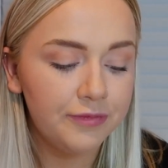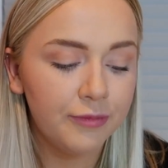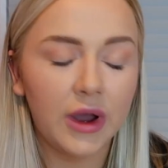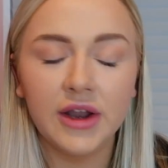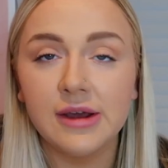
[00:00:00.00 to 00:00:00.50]

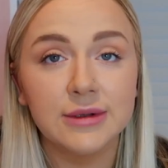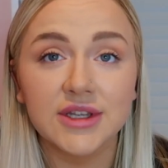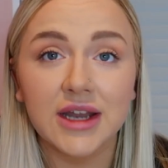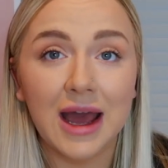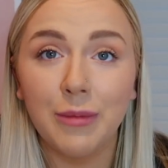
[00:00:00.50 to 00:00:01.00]
But I know it's
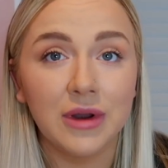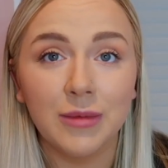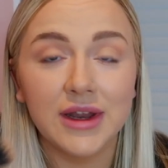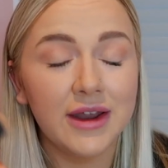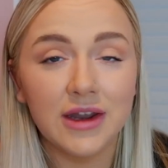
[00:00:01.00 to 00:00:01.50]
going to happen. I'm
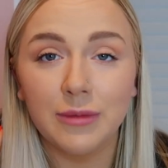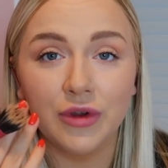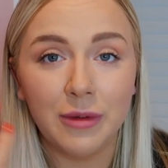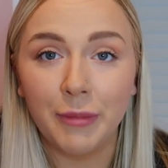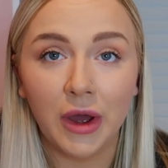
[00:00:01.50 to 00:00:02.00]
going to end up
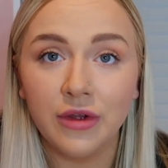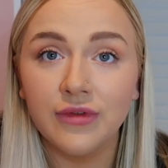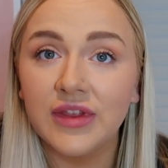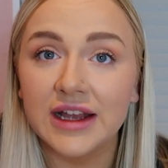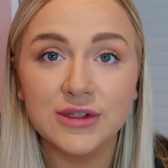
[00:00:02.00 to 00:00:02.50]
doing
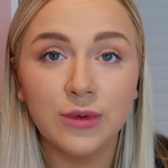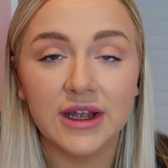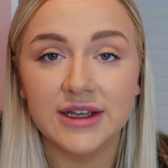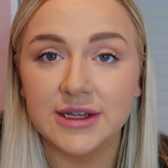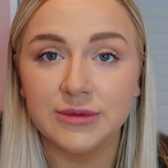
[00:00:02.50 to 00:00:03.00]
both. That's what I
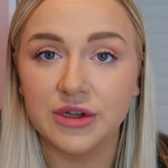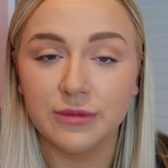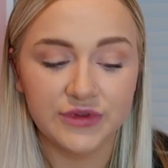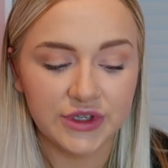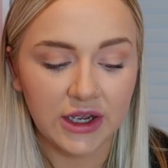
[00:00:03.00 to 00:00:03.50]
ended up doing
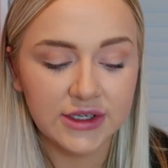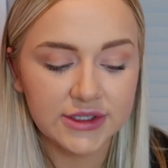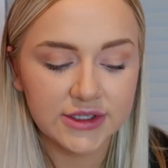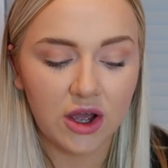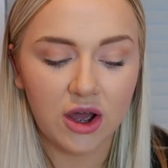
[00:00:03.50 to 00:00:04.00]
with
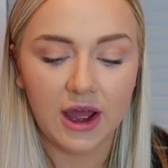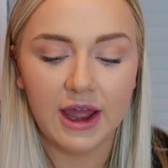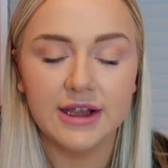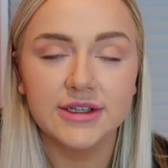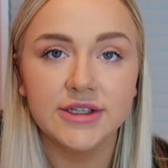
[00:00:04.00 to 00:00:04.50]
Dusk.
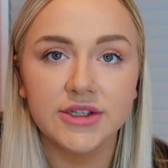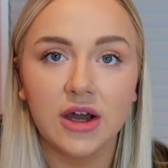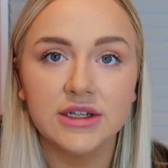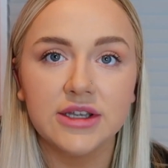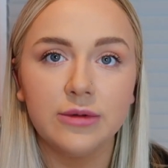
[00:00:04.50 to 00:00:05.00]
I
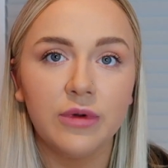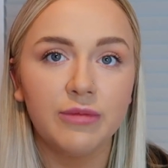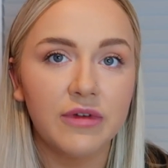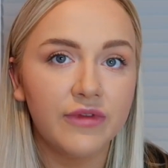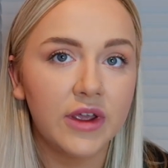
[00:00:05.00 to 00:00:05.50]
started with
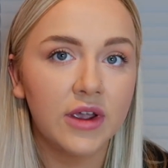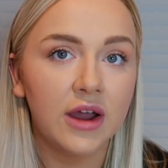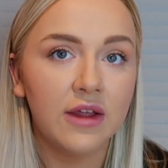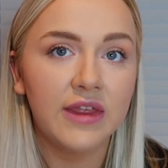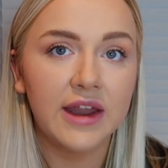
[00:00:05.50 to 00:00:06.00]
my
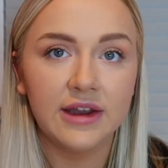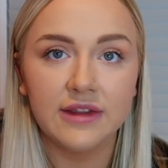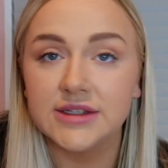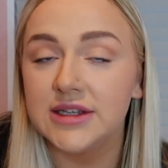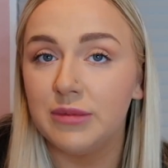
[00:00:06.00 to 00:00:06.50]
finger, then let
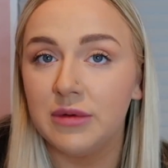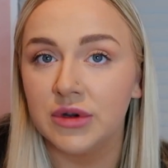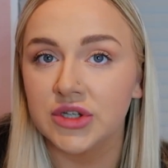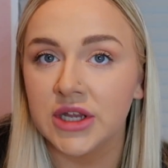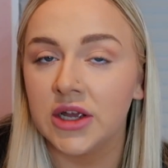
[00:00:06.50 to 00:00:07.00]
the stippling
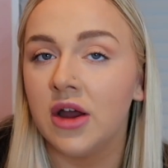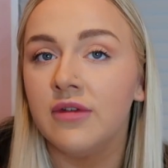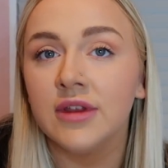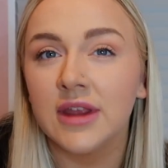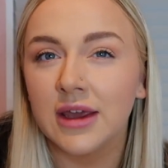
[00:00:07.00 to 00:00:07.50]
brush take
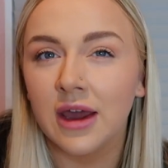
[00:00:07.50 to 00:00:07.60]
over, and then